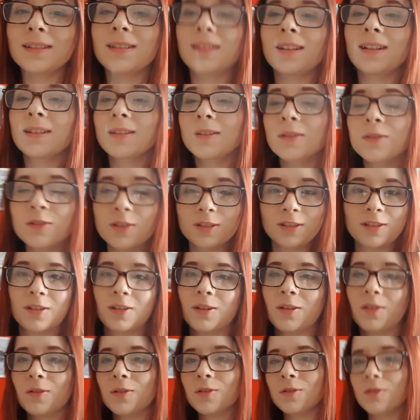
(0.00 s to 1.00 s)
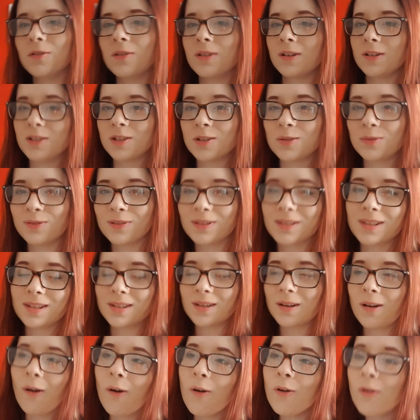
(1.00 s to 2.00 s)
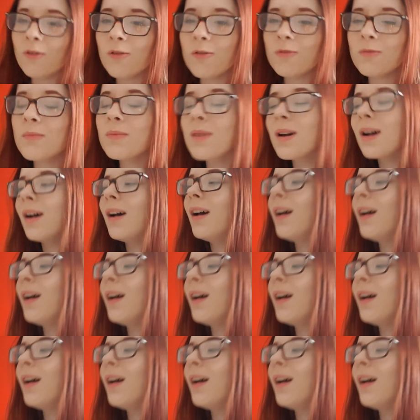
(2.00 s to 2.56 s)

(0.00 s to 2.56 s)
and I don't want to go. I just want to stay home